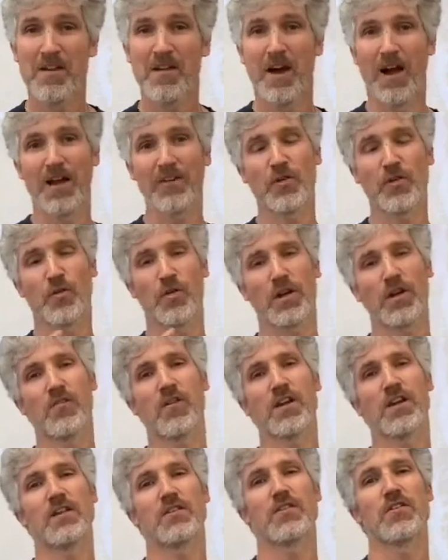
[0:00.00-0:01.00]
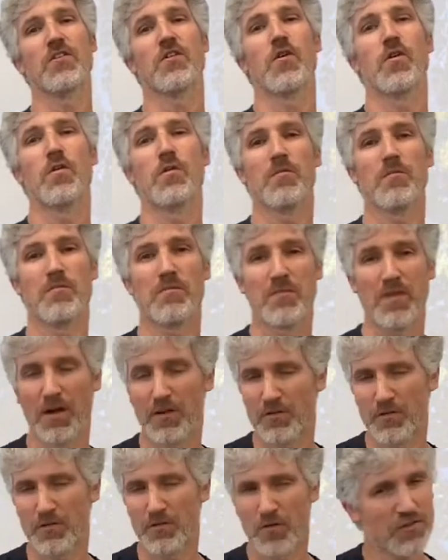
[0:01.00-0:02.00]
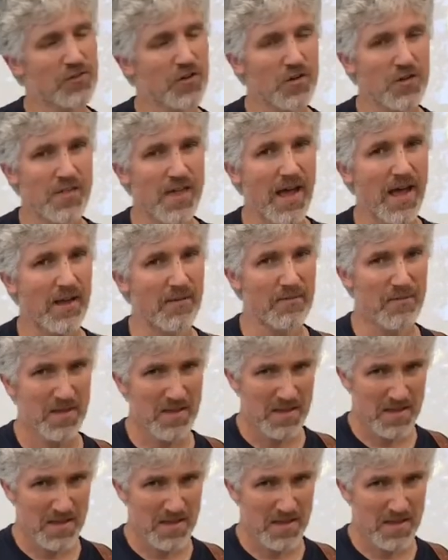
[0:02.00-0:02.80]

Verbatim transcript: All right, so what I wanna do, I just wanna show you that.